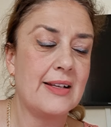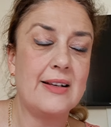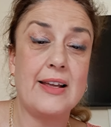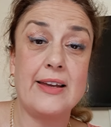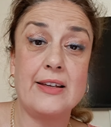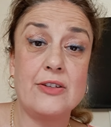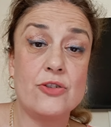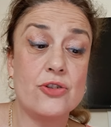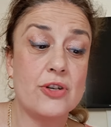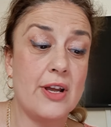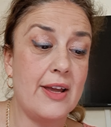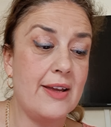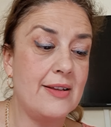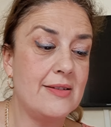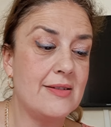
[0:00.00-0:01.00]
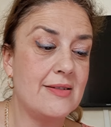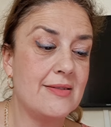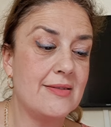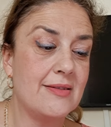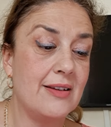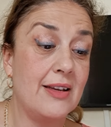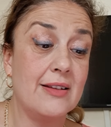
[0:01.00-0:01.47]
like
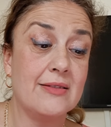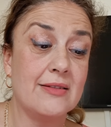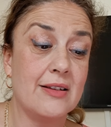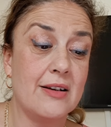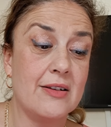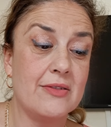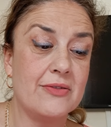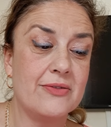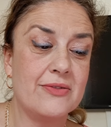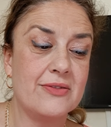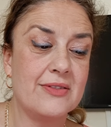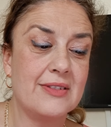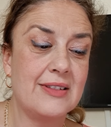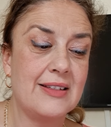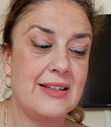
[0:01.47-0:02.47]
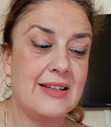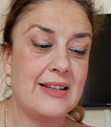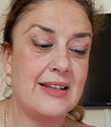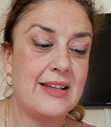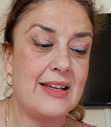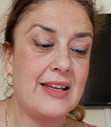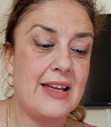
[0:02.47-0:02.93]
shades in love
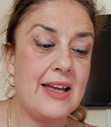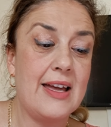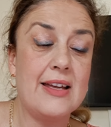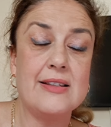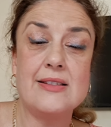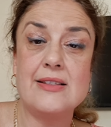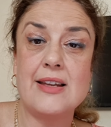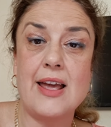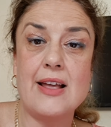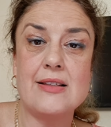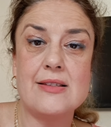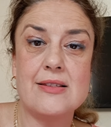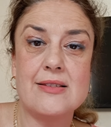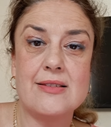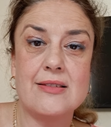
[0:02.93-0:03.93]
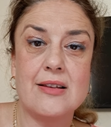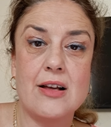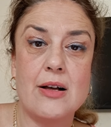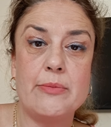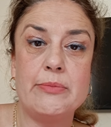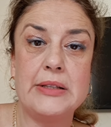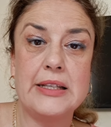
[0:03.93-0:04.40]
and death's
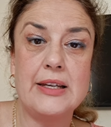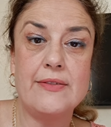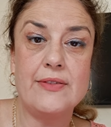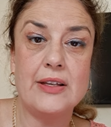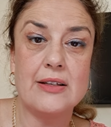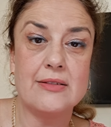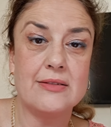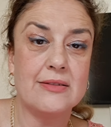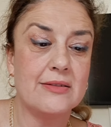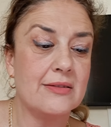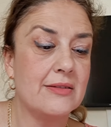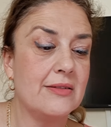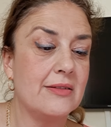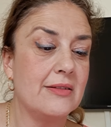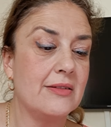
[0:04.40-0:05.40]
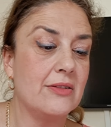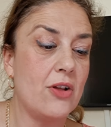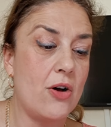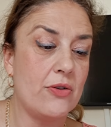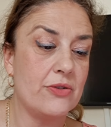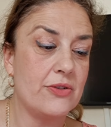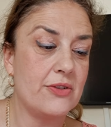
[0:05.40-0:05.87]
oblivion
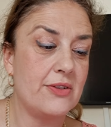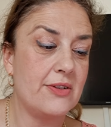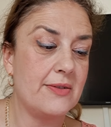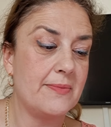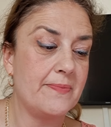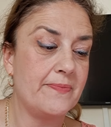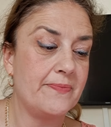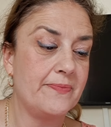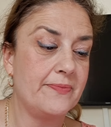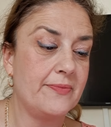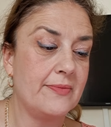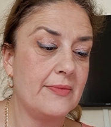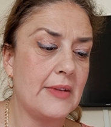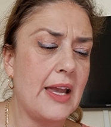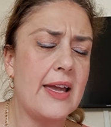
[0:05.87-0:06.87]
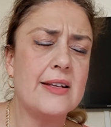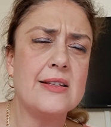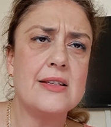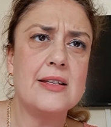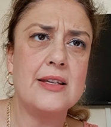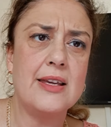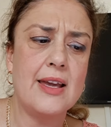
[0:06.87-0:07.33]
lost.
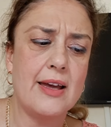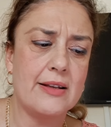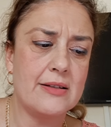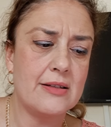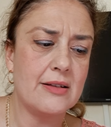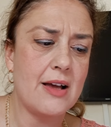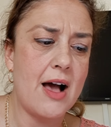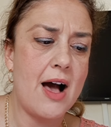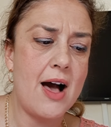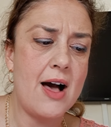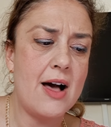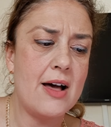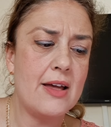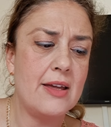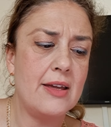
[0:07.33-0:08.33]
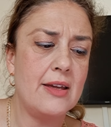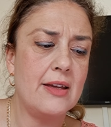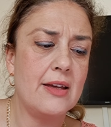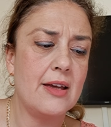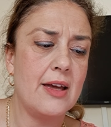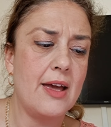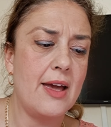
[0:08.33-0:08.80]
And yet I
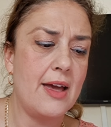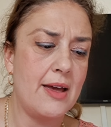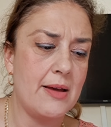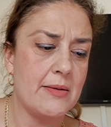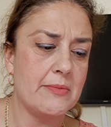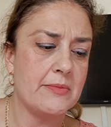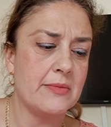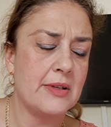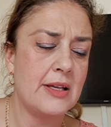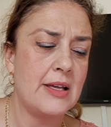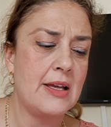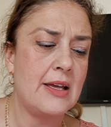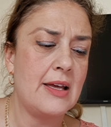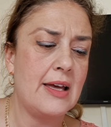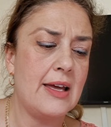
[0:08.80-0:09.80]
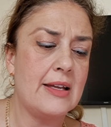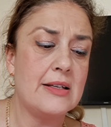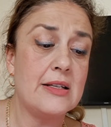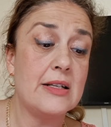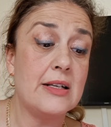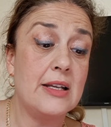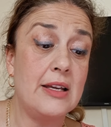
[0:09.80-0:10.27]
am
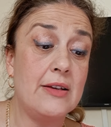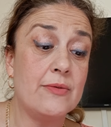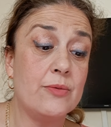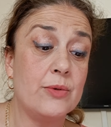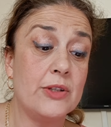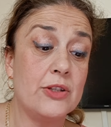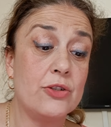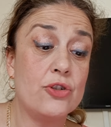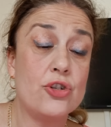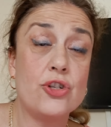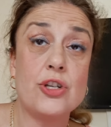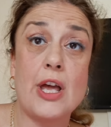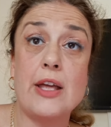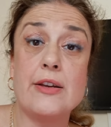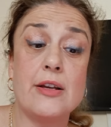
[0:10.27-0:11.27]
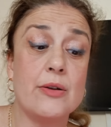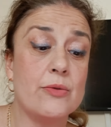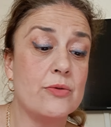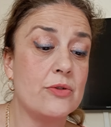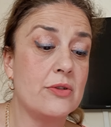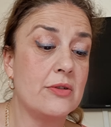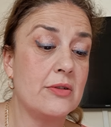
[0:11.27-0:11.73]
and live with
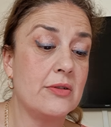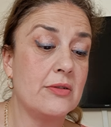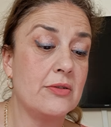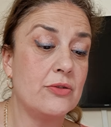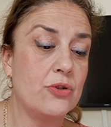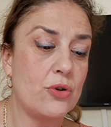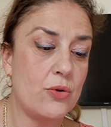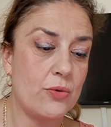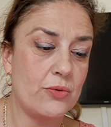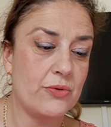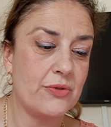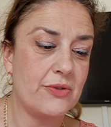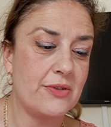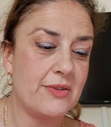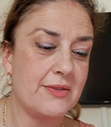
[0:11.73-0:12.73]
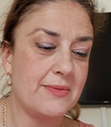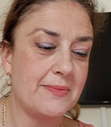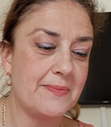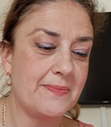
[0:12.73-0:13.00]
shadows tossed